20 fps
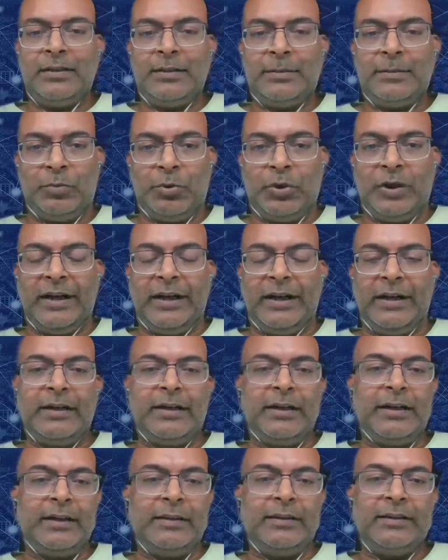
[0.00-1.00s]
point,
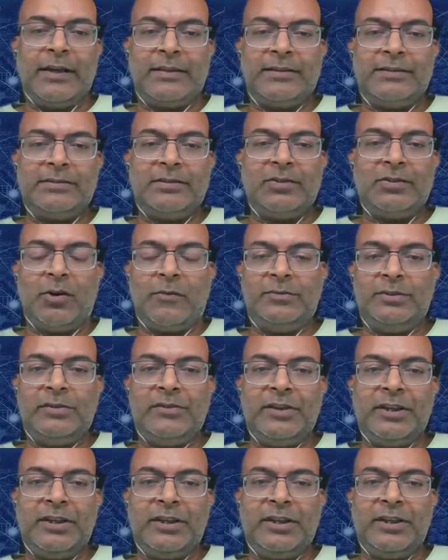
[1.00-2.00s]
and that's an
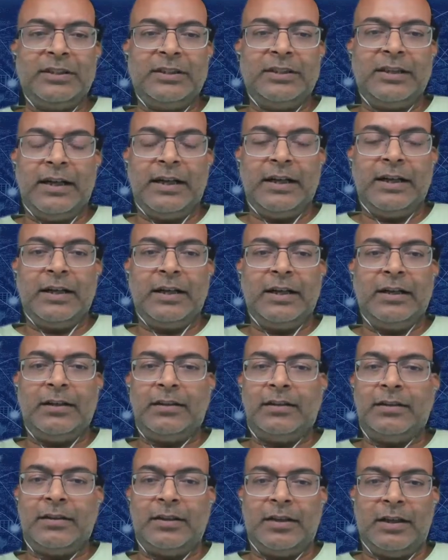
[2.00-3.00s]
observation that
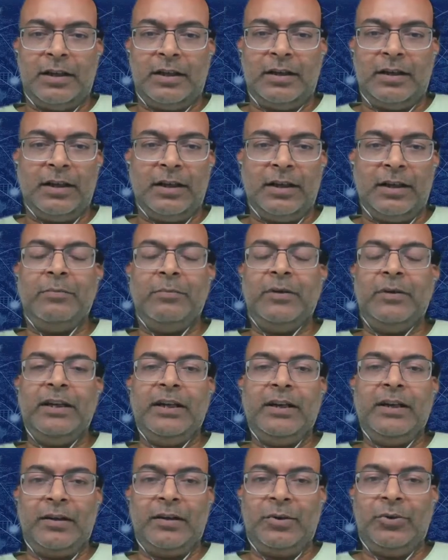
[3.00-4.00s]

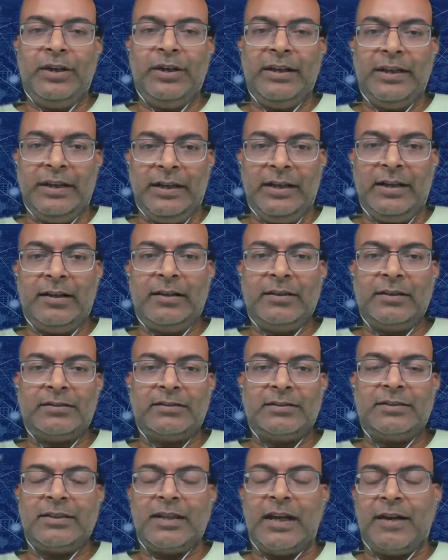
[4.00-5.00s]
everybody, including
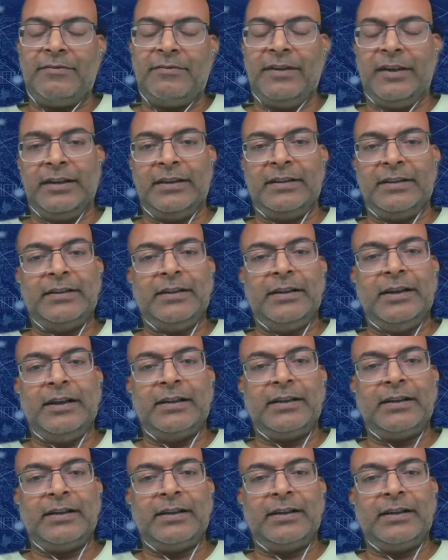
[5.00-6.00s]
eClerx, is having,
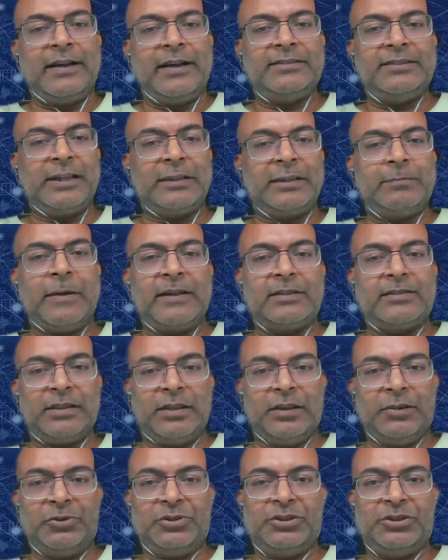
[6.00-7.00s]
that clients expect
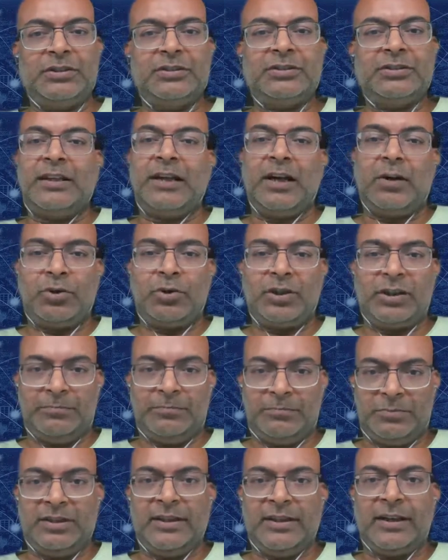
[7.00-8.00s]
solutions and
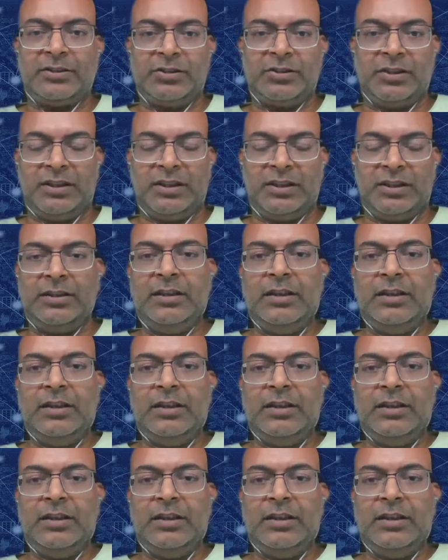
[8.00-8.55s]
outcomes, actually.